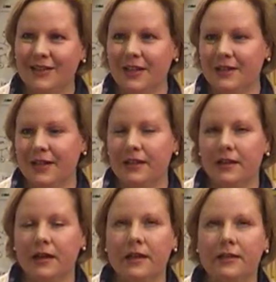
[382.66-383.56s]
They
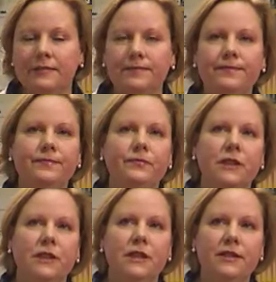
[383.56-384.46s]

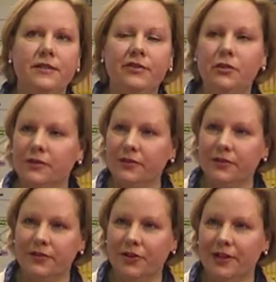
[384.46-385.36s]
it's difficult because I
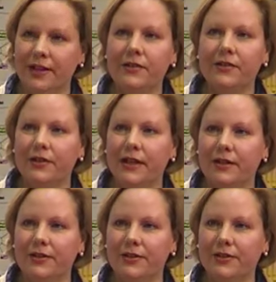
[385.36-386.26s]
started out as an
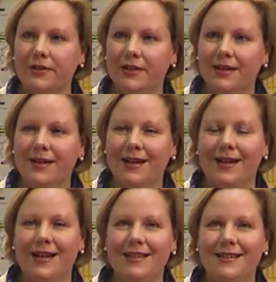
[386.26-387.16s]
actor,
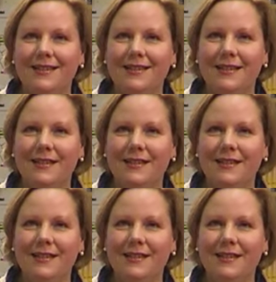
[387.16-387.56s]
and